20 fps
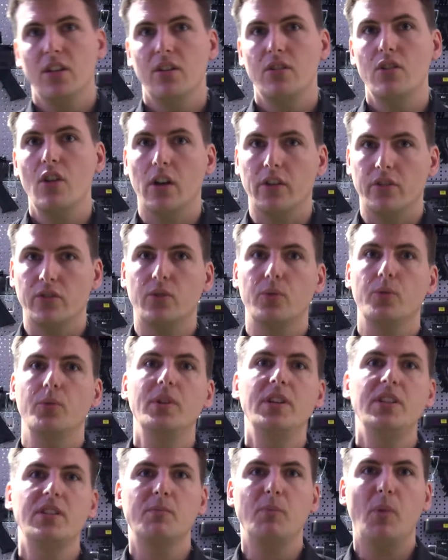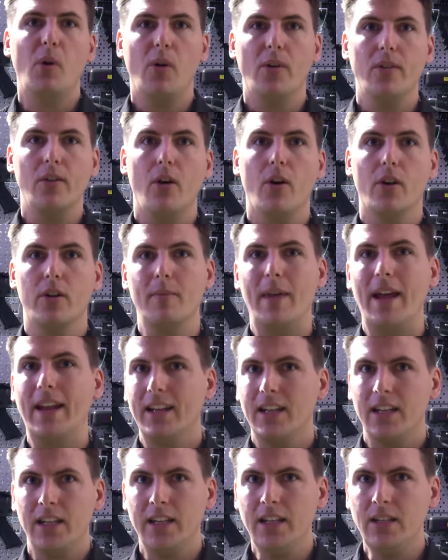not to respawn
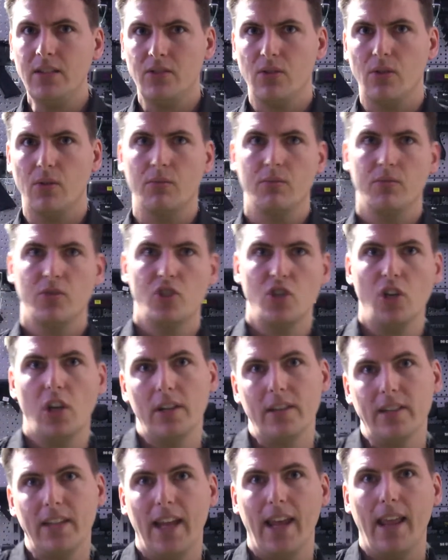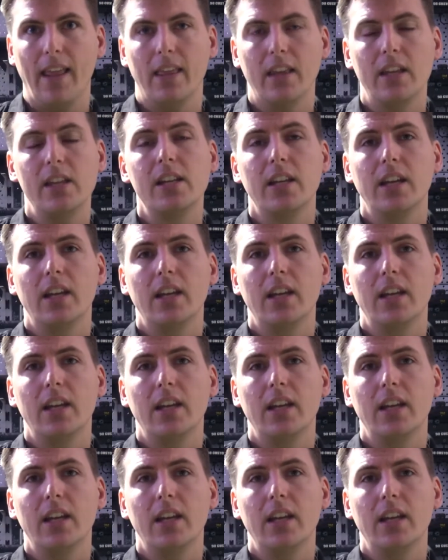automatically, so shut that